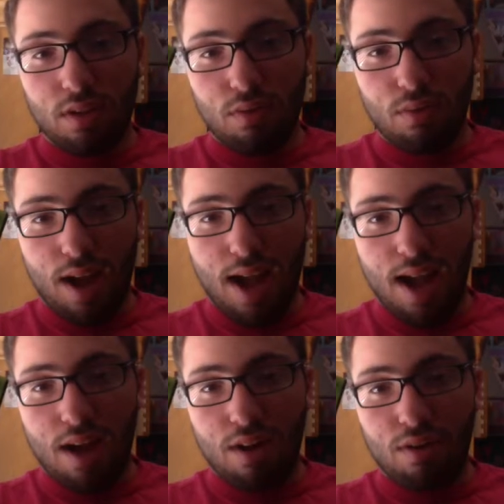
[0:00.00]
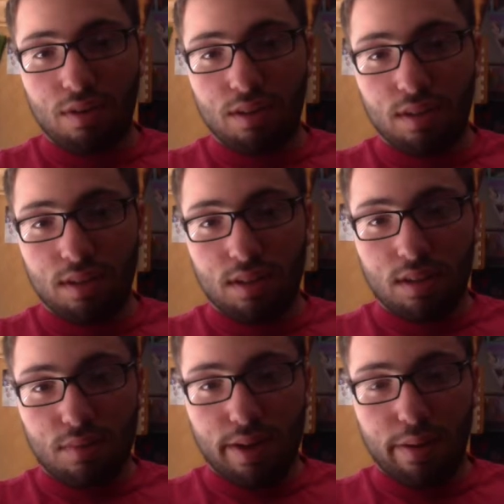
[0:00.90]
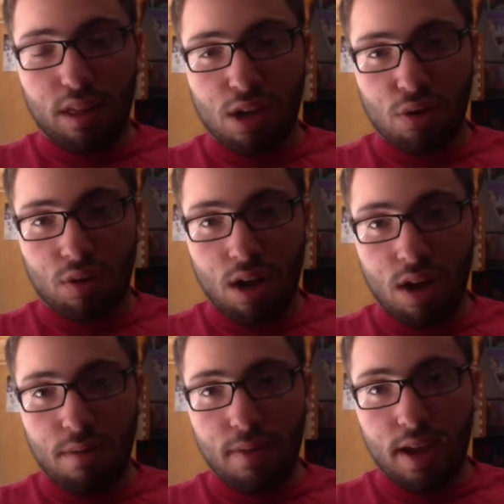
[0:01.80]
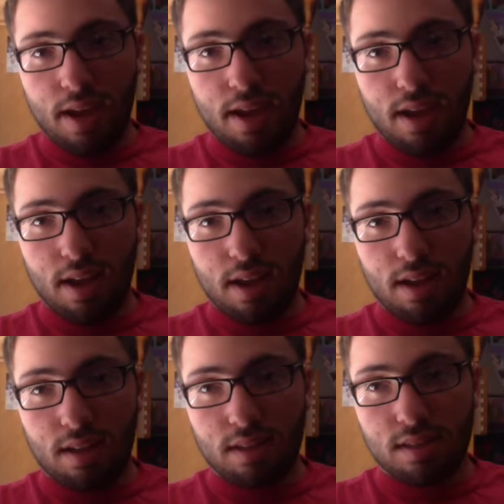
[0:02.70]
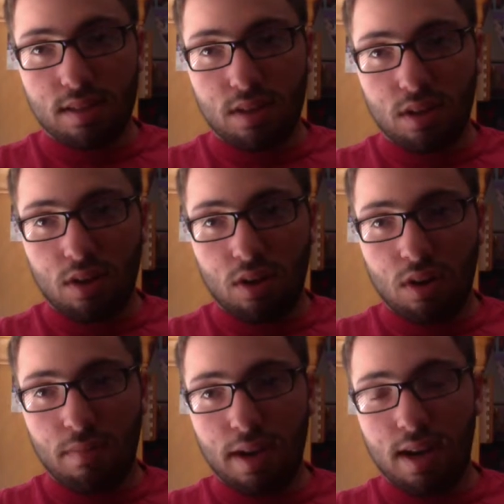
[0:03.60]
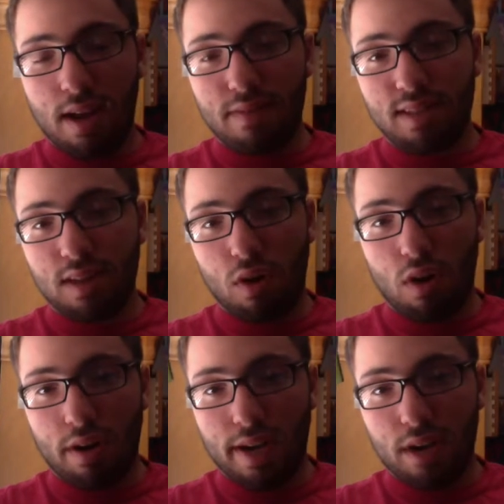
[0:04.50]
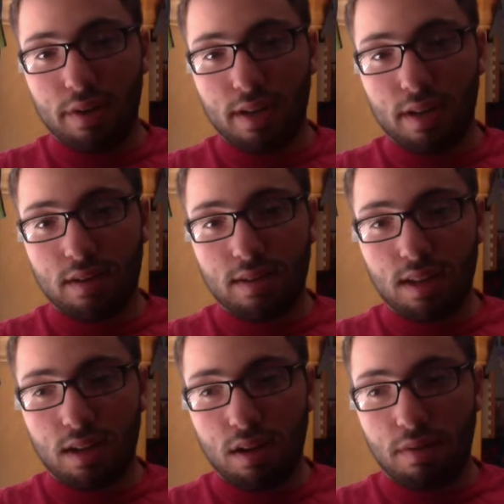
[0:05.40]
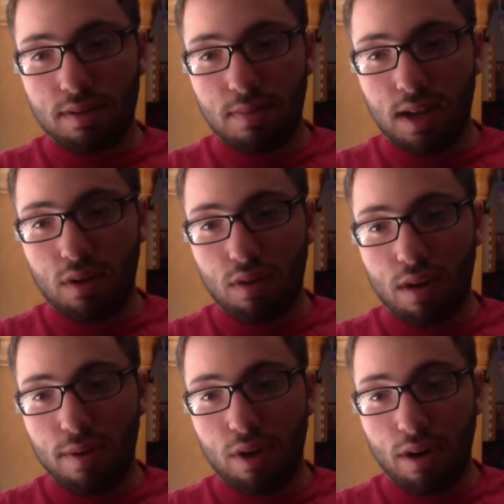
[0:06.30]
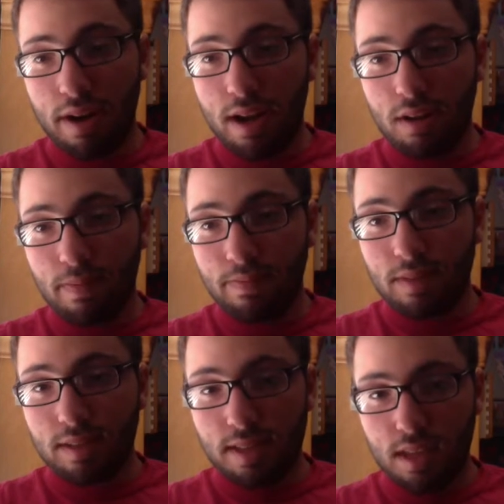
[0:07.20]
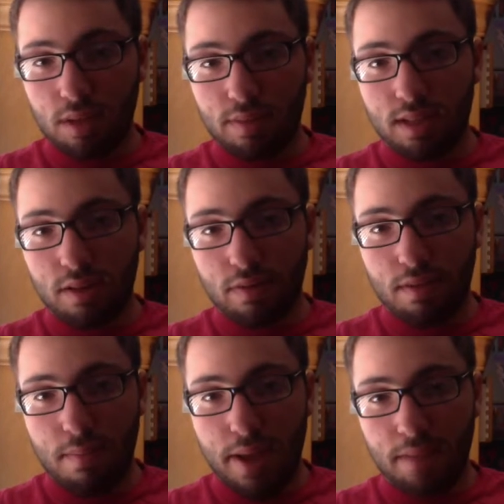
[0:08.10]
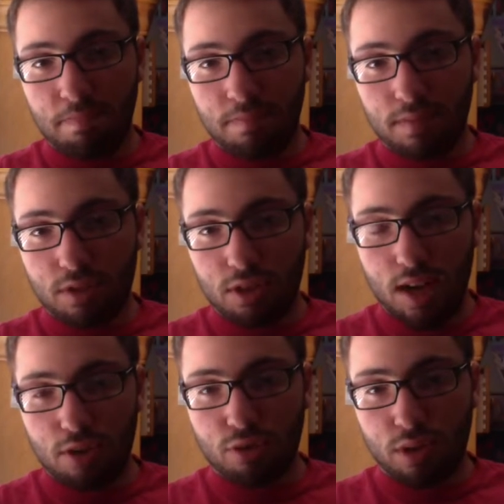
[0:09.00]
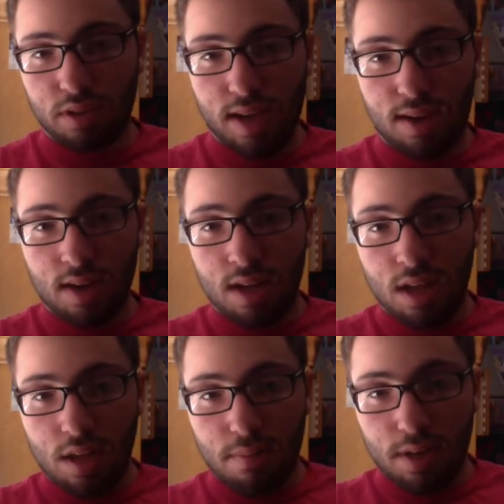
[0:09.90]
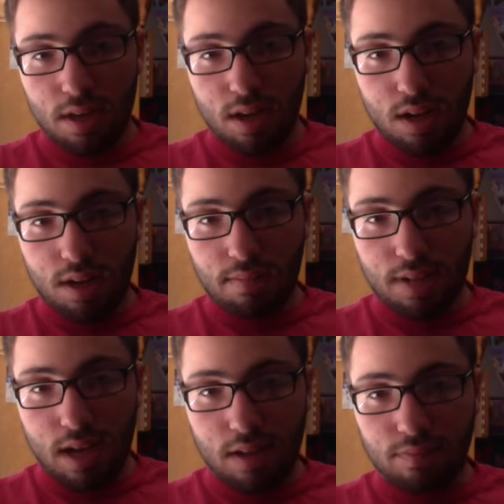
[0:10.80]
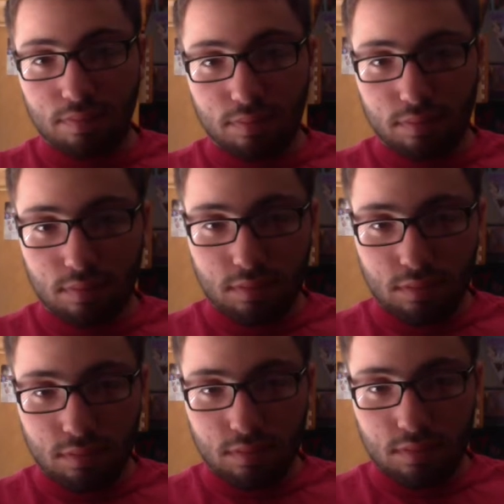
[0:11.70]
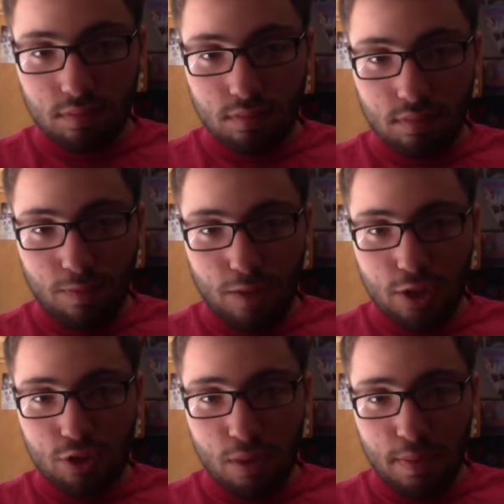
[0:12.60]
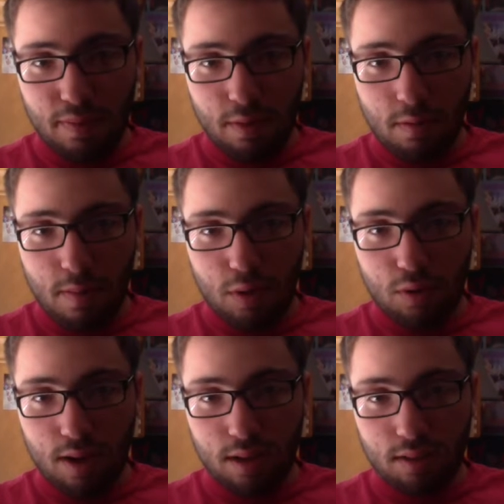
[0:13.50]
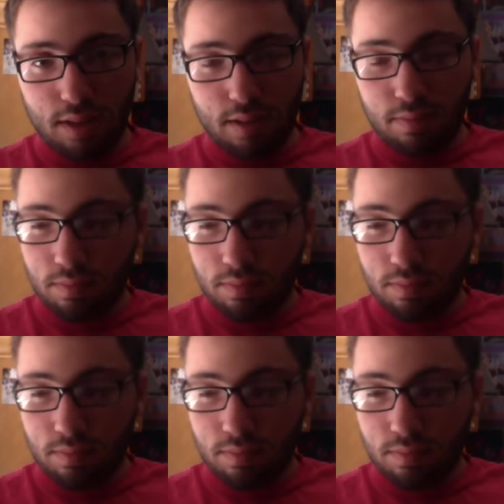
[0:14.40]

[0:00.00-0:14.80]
Wow. Went with Haram and... Oh man, I haven't seen Ario in years either. It was me, Haram, and Ario. Taylor was there for a bit. She kind of trickled out. But, yeah. Fun trip, if I remember correctly.